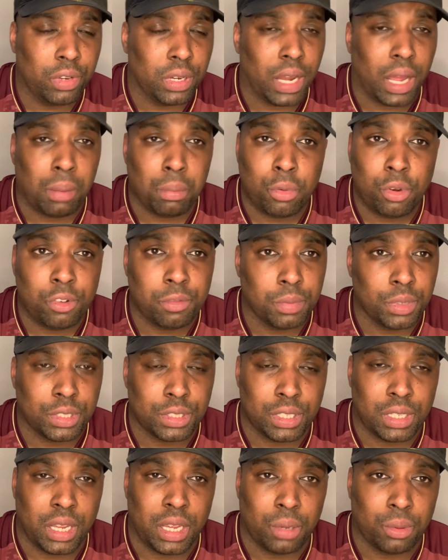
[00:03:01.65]
Our movement
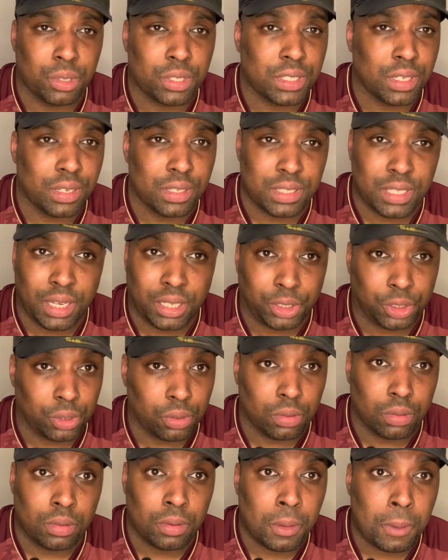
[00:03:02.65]
today was
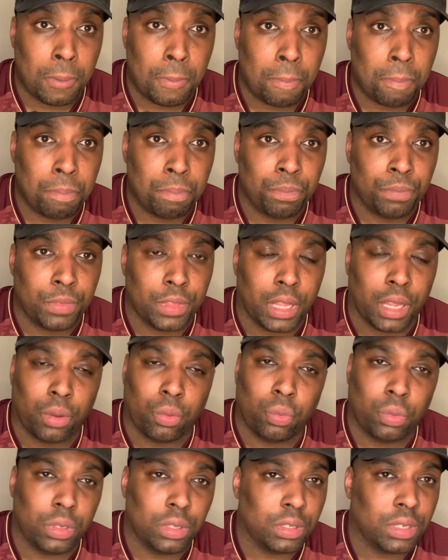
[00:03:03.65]
sensational.
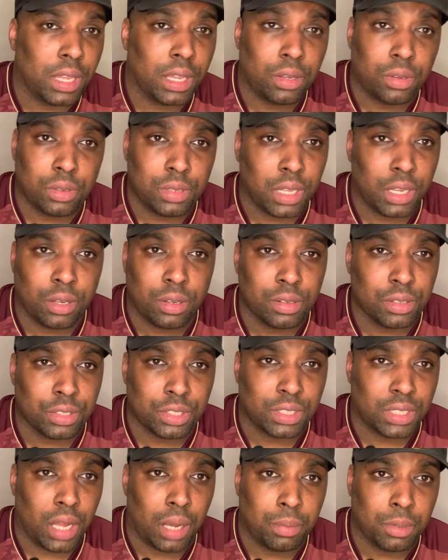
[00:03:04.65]
Like they couldn't
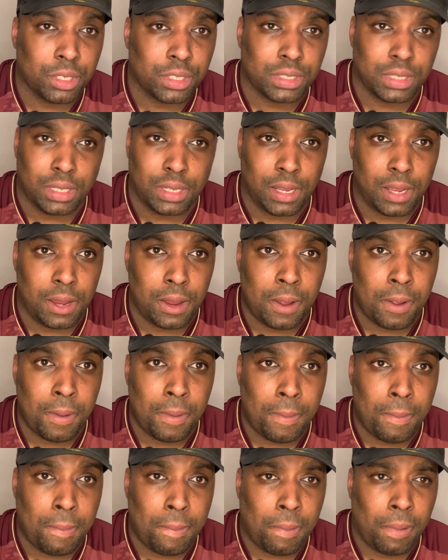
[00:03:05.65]
stop us today.
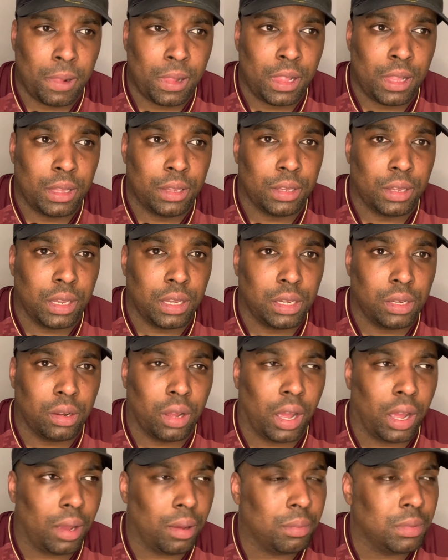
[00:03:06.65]
You
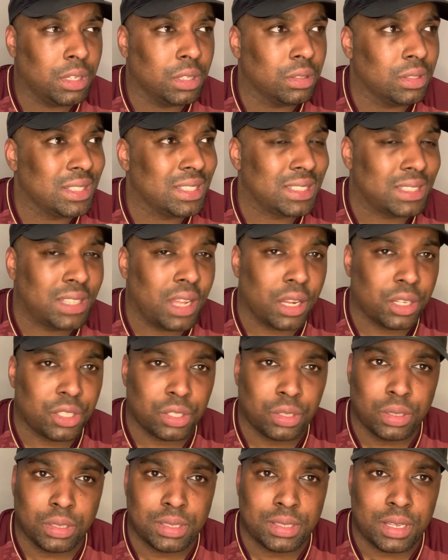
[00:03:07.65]
know, I mean, the stats
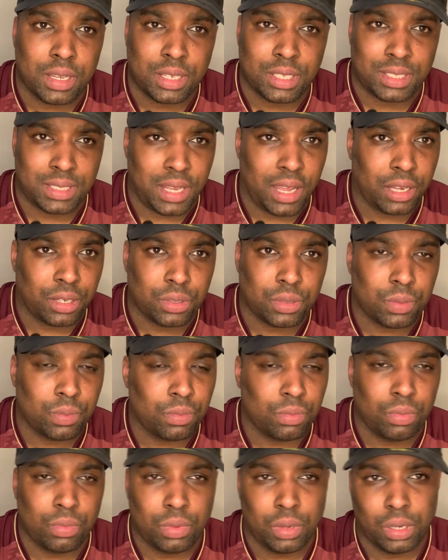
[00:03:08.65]
are stats
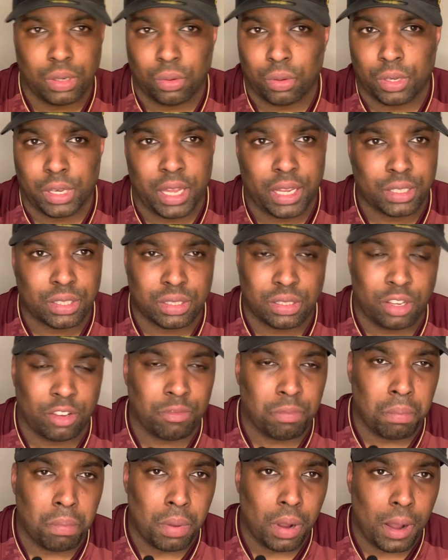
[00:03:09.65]
and all that stuff,
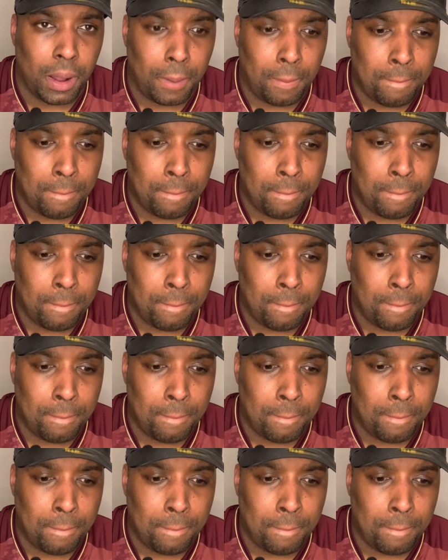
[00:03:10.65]
but